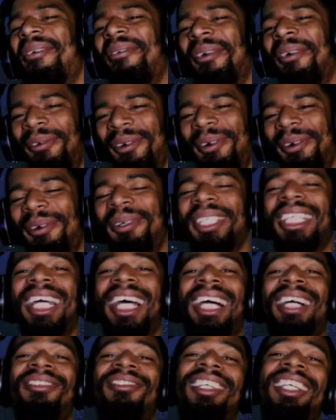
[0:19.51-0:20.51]
Before we
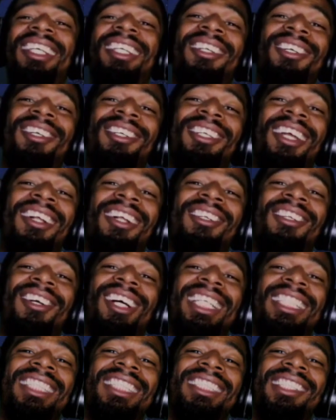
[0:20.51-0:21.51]
dive in, know y'all know
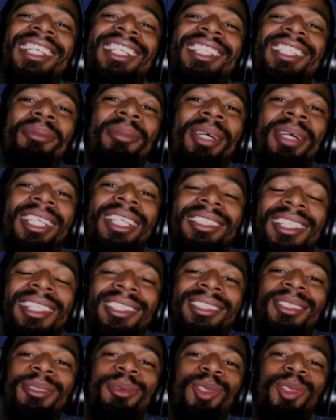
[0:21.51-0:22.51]
I need y'all to smash
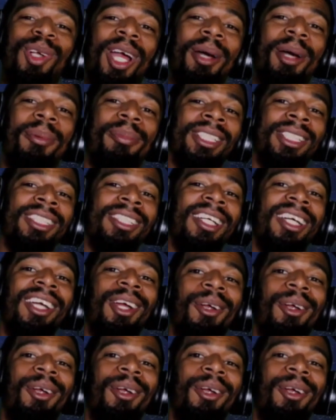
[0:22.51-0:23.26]
that subscribe button,